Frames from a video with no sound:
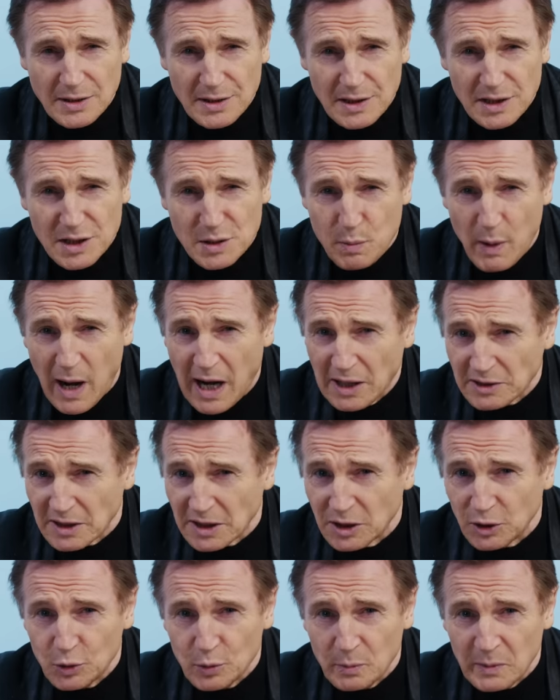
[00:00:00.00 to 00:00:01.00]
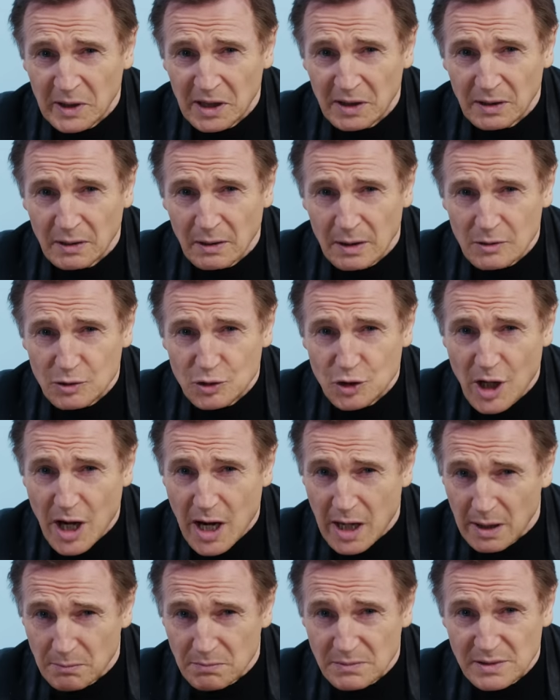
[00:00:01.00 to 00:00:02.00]
Suspecting you mean
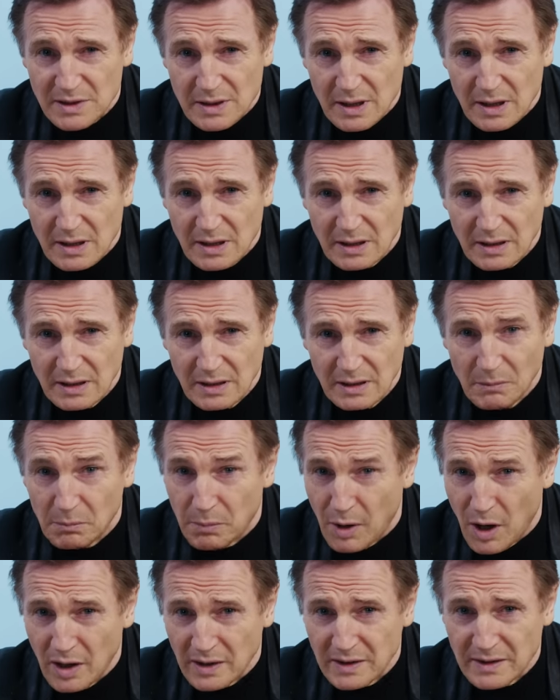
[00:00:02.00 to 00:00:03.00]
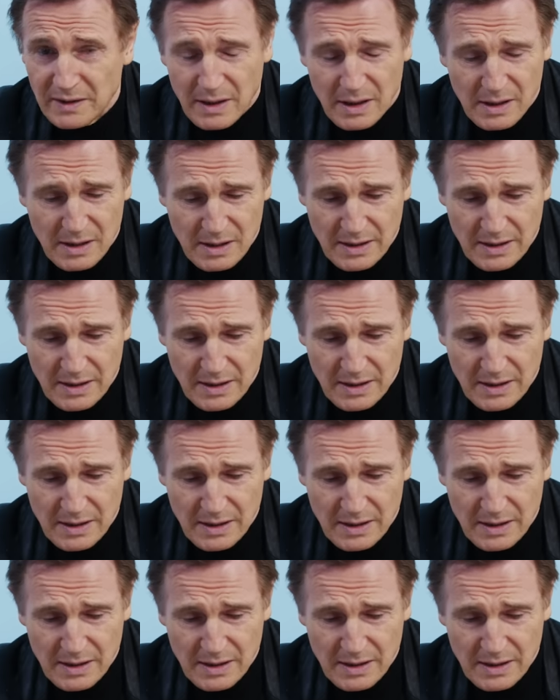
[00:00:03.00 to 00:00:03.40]
James Bond.